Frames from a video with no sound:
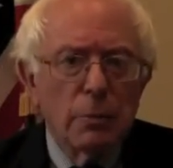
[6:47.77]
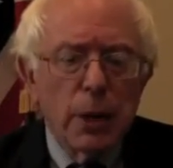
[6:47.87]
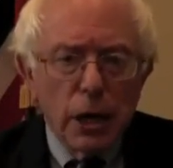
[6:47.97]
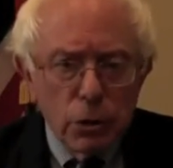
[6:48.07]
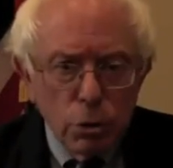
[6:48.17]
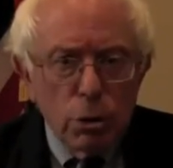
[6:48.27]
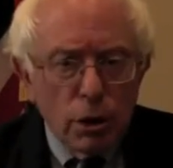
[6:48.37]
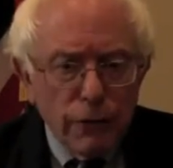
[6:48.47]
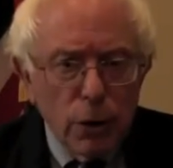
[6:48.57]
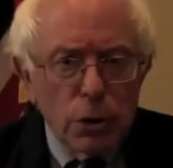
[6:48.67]
but I do
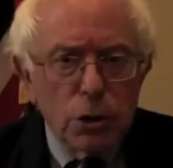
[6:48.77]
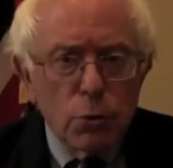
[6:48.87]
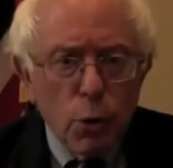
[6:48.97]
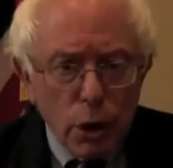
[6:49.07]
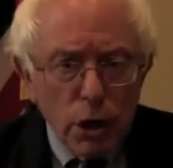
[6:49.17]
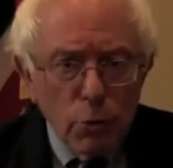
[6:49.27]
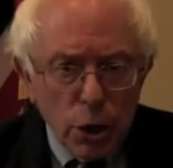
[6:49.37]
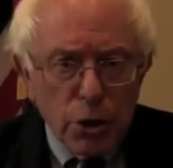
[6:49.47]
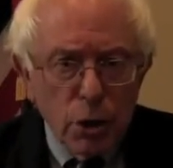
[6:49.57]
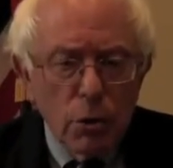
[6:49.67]
look forward to working
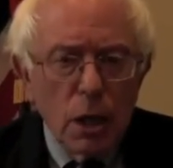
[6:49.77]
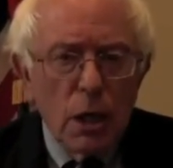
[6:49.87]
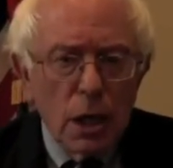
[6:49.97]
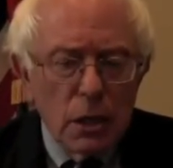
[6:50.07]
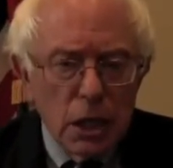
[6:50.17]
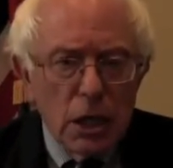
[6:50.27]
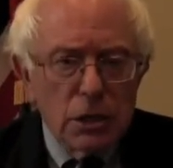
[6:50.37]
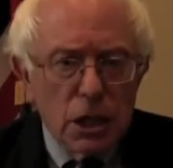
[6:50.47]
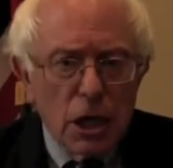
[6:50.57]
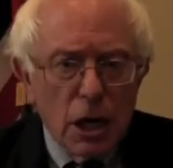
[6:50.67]
with you in the
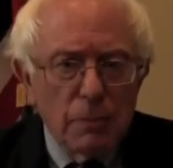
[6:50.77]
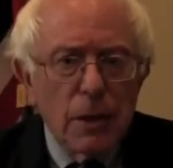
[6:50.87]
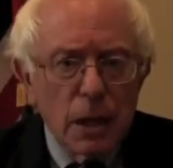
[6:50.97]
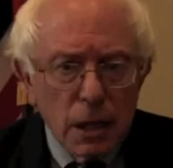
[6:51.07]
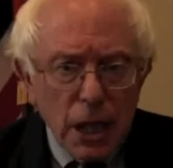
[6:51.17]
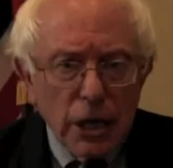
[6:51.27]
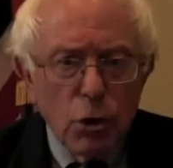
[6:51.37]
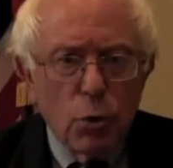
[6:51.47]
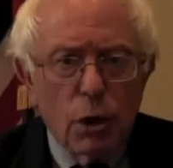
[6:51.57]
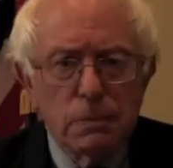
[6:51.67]
years to come. Thank
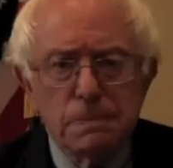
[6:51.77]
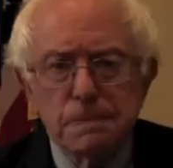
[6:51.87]
you all.